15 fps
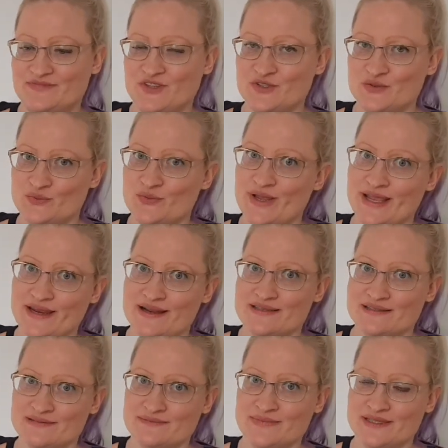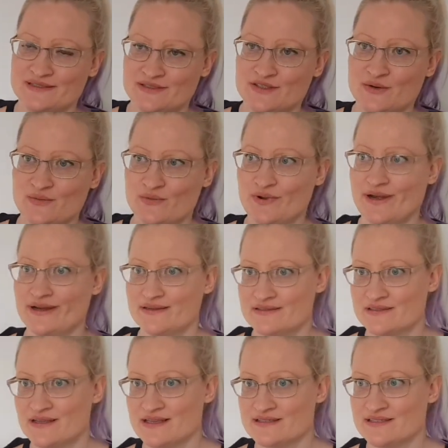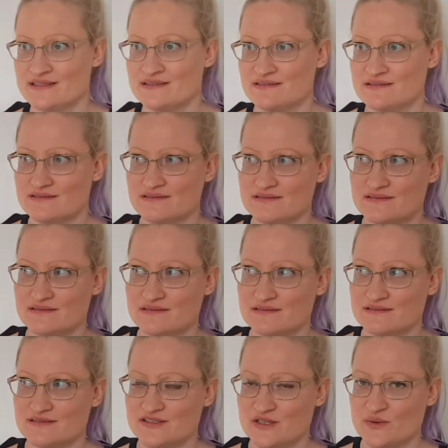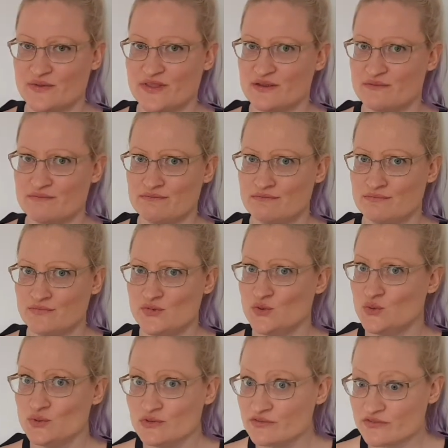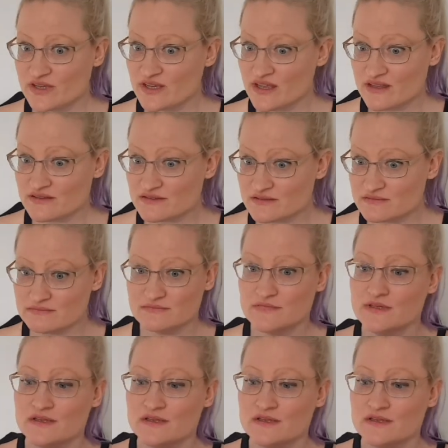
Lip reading: Not reign, but you know, reigns as in someone that rules, I guess.